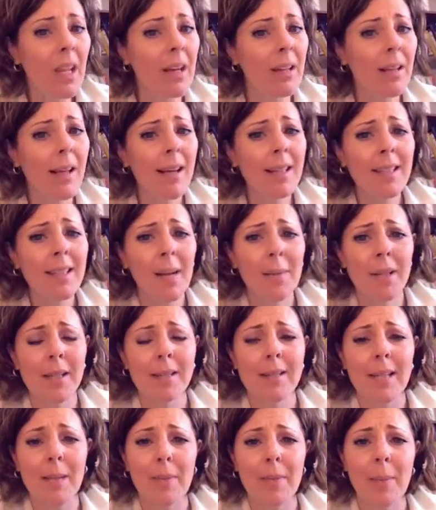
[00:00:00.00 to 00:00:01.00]
A lot of times I
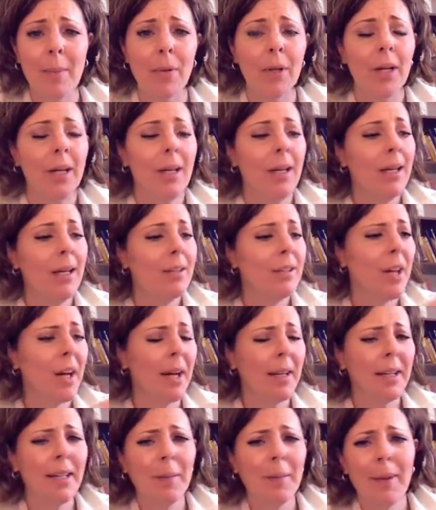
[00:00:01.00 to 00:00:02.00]
saw people
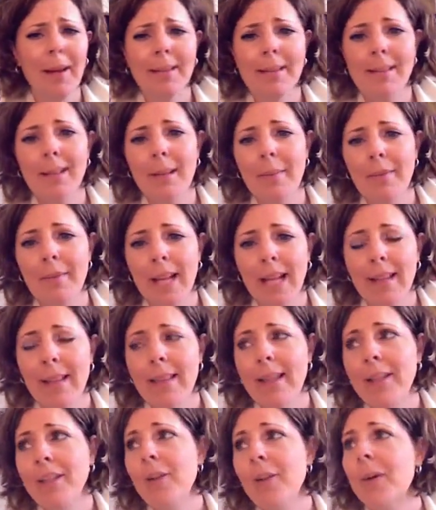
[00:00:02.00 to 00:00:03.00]
talking about something and
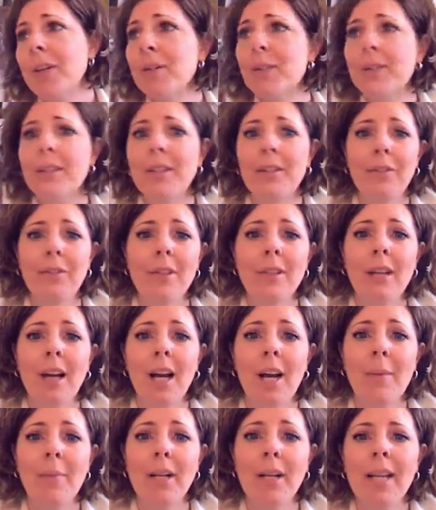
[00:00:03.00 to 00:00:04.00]
then they'd go on to a different
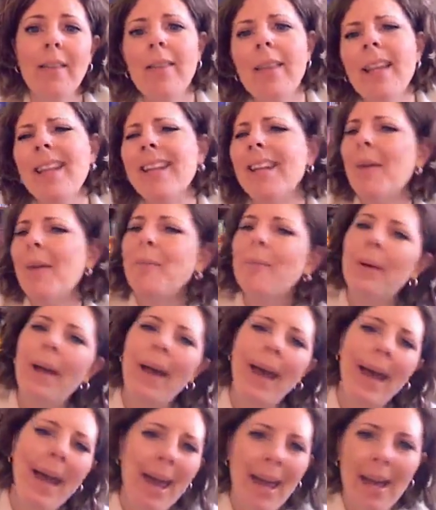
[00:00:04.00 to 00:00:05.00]
topic and then they'd come
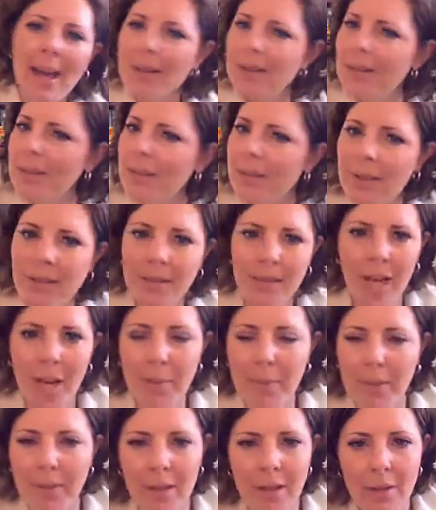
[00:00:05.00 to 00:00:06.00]
back to this
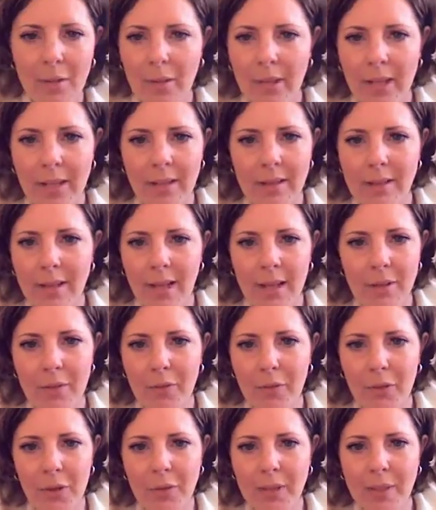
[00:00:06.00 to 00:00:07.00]
topic they'd already discussed
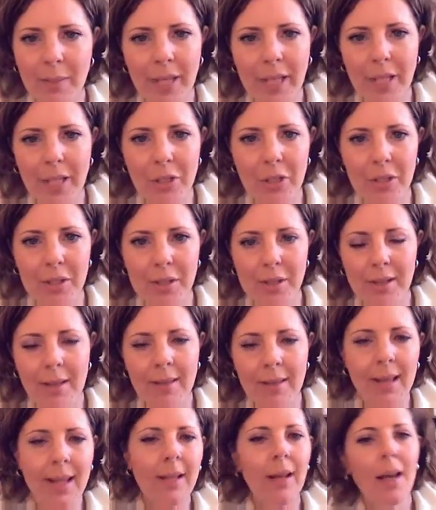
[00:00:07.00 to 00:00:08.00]
for 3 pages and
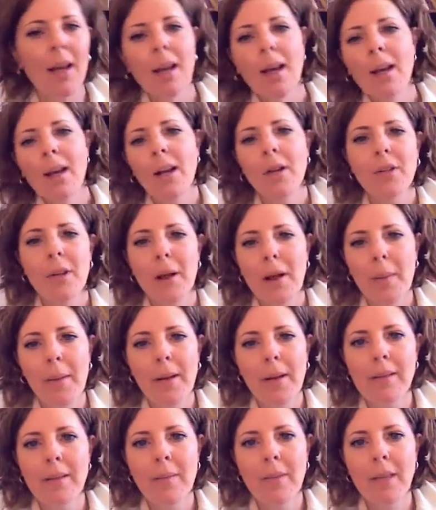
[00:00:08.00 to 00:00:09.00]
then they'd go talk
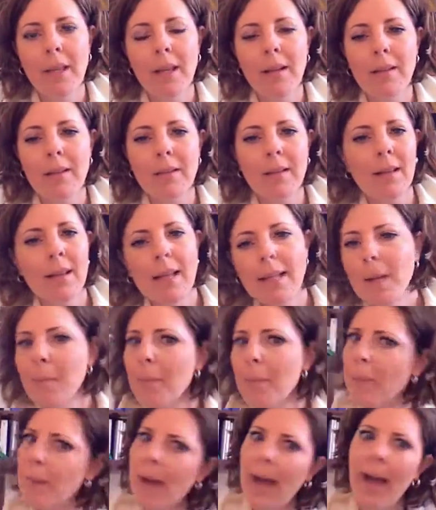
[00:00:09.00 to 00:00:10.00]
about something else and then they'd
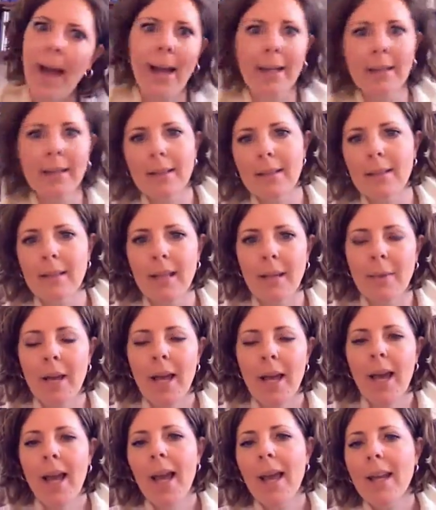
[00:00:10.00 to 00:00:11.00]
come back to the same,
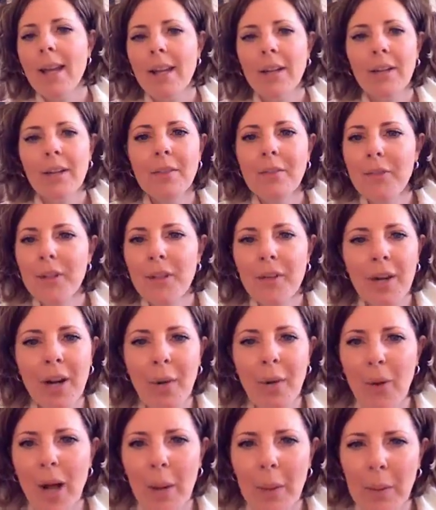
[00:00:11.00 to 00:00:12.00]
and I couldn't figure
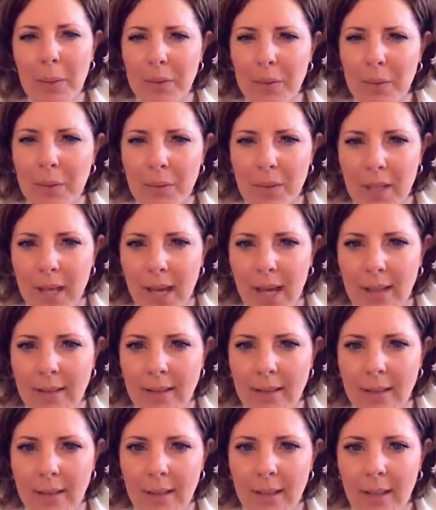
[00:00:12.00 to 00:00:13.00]
out why we were doing
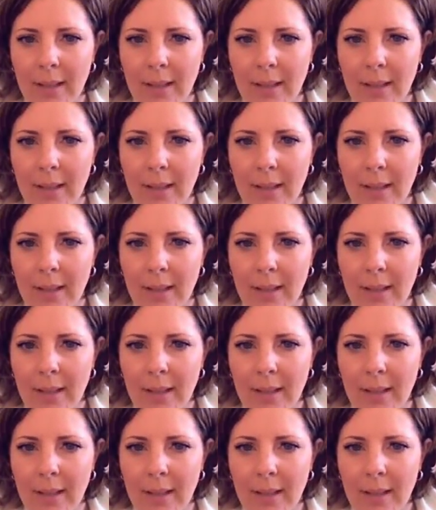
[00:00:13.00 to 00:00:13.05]
that.